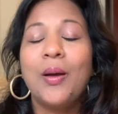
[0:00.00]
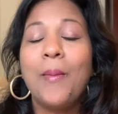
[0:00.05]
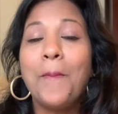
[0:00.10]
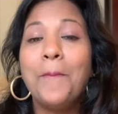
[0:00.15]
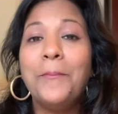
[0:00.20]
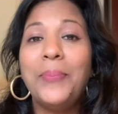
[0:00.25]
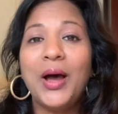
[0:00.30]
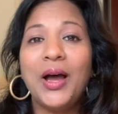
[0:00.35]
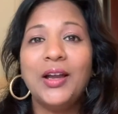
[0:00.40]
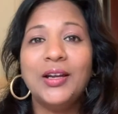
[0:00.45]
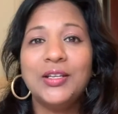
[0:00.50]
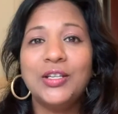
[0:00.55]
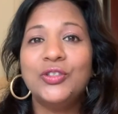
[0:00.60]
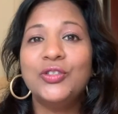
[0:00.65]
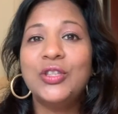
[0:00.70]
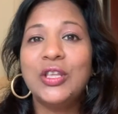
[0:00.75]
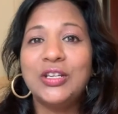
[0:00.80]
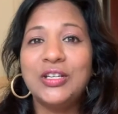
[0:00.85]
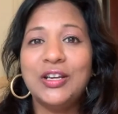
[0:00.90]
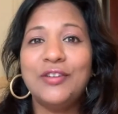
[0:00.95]
But
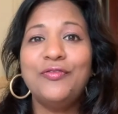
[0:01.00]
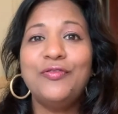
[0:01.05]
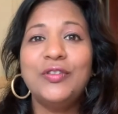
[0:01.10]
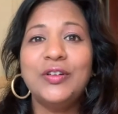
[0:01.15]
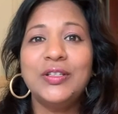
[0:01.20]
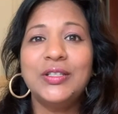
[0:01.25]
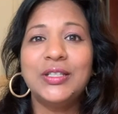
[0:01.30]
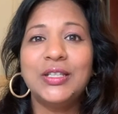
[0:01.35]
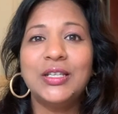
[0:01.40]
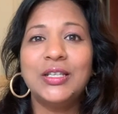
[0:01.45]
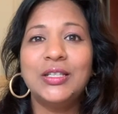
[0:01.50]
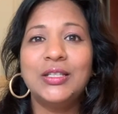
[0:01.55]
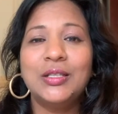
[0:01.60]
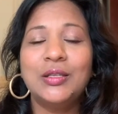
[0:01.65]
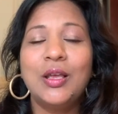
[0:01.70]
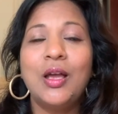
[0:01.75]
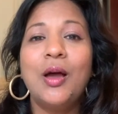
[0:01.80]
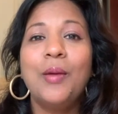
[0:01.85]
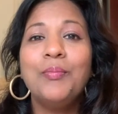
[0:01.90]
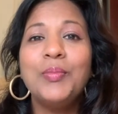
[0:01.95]
the difference is
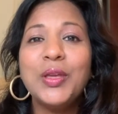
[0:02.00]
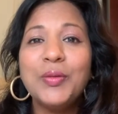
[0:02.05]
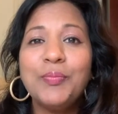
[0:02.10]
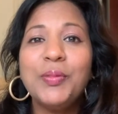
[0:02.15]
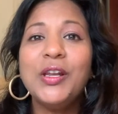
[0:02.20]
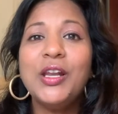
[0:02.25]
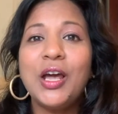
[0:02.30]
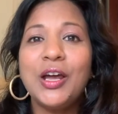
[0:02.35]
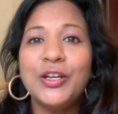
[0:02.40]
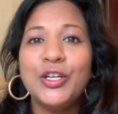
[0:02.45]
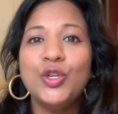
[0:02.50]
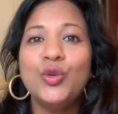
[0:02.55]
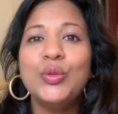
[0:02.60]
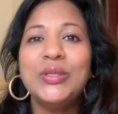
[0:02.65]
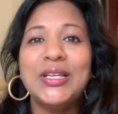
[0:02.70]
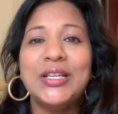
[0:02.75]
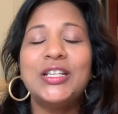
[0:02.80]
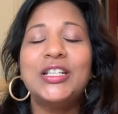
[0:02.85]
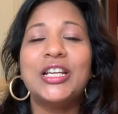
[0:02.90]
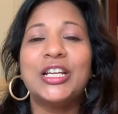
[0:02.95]
people are
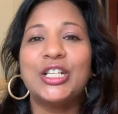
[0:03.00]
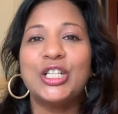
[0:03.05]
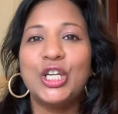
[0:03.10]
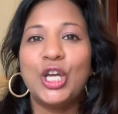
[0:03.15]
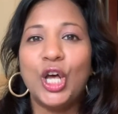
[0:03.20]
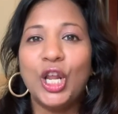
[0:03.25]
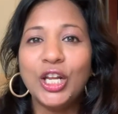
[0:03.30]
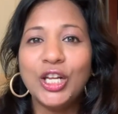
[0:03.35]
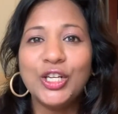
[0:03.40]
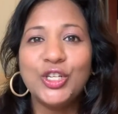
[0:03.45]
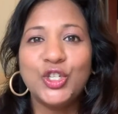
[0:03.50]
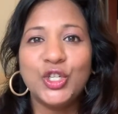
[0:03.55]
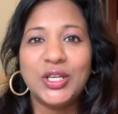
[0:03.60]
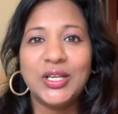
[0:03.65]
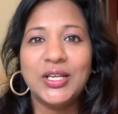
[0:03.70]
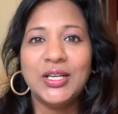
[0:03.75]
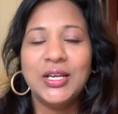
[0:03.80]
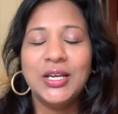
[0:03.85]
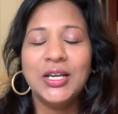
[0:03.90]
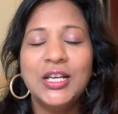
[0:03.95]
using
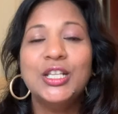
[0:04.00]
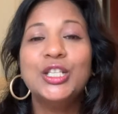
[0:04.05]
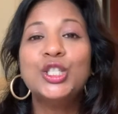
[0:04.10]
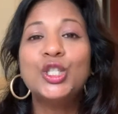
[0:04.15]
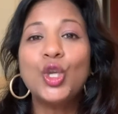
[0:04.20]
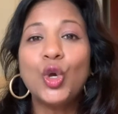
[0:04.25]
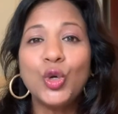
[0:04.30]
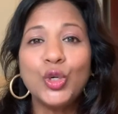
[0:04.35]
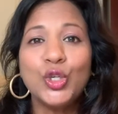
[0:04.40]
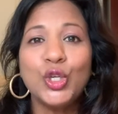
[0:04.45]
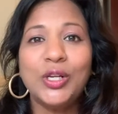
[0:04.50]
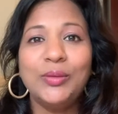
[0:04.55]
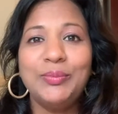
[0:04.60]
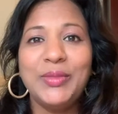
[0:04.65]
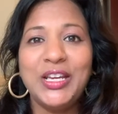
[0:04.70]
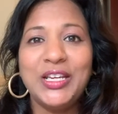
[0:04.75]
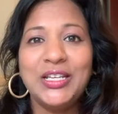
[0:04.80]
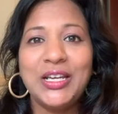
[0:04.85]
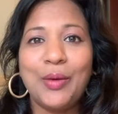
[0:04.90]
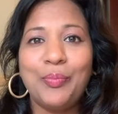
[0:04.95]
technology, social
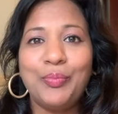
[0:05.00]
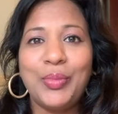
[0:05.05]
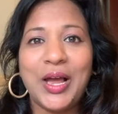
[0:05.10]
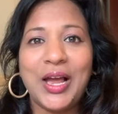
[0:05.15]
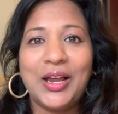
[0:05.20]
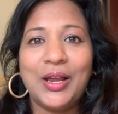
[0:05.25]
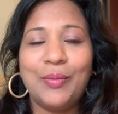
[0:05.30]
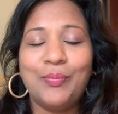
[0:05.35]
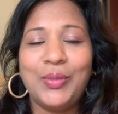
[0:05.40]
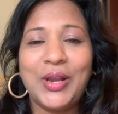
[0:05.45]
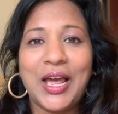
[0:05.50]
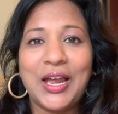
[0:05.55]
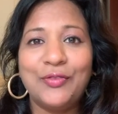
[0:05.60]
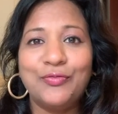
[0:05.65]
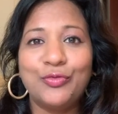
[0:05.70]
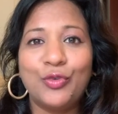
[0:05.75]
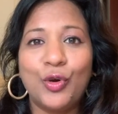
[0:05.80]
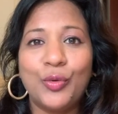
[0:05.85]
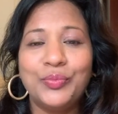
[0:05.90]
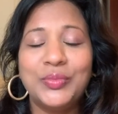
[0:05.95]
media
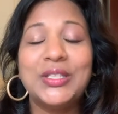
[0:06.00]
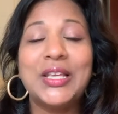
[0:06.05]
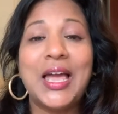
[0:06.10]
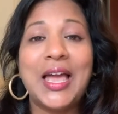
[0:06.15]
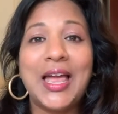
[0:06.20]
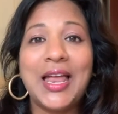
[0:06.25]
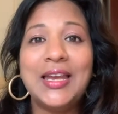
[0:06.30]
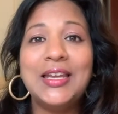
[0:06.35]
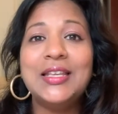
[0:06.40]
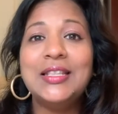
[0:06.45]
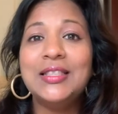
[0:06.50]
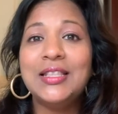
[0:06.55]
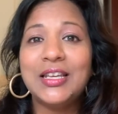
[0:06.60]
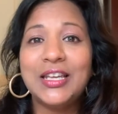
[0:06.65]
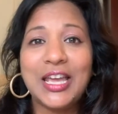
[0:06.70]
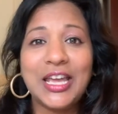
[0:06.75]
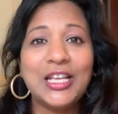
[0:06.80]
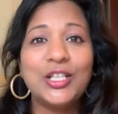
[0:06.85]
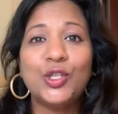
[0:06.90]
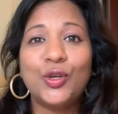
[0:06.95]
platforms, and in the
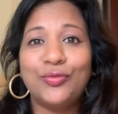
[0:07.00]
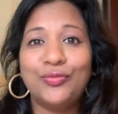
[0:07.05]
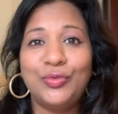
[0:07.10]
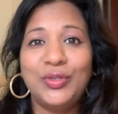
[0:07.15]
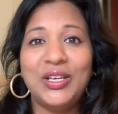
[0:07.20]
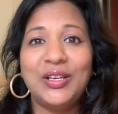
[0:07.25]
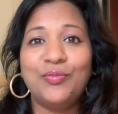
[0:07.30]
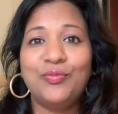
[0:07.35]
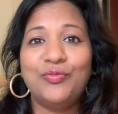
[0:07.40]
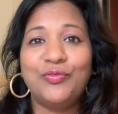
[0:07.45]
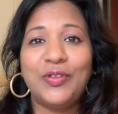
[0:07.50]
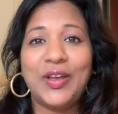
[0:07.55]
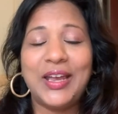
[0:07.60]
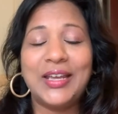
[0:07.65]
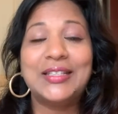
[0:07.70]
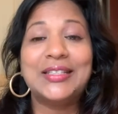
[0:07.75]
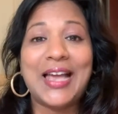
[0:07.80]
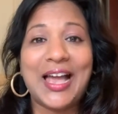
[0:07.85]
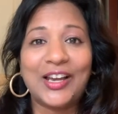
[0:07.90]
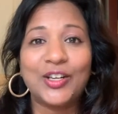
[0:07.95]
case of deep
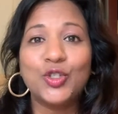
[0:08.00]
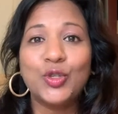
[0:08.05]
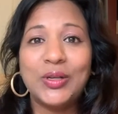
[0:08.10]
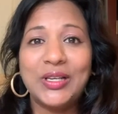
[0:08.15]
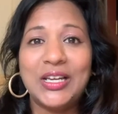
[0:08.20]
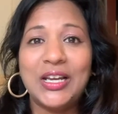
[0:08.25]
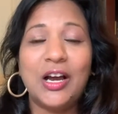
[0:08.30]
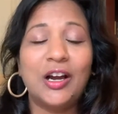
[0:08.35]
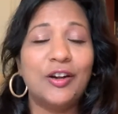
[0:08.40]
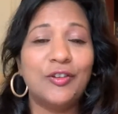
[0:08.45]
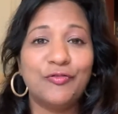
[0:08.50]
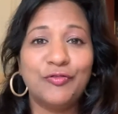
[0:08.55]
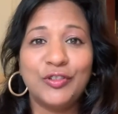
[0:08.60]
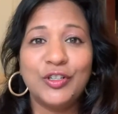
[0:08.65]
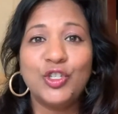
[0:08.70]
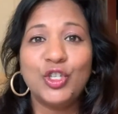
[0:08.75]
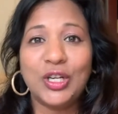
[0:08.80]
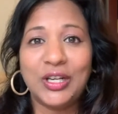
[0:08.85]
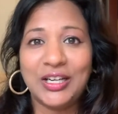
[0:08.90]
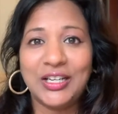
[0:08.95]
fakes, actually
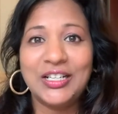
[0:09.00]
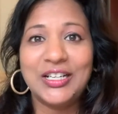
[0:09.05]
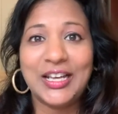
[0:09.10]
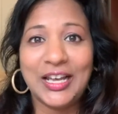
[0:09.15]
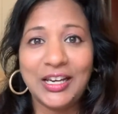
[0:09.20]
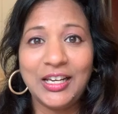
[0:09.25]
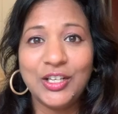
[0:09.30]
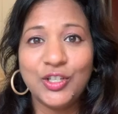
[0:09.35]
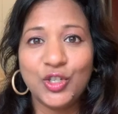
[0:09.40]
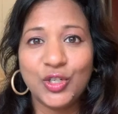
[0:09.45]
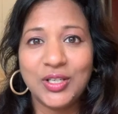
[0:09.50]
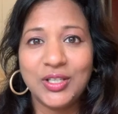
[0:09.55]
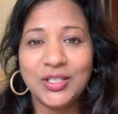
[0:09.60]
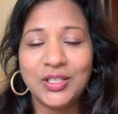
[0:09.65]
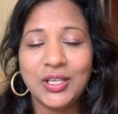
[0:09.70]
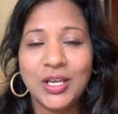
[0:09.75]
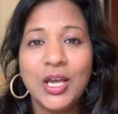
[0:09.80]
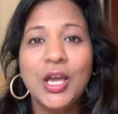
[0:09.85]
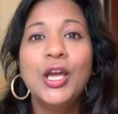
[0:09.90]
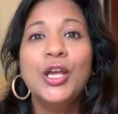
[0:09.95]
artificial intelligence,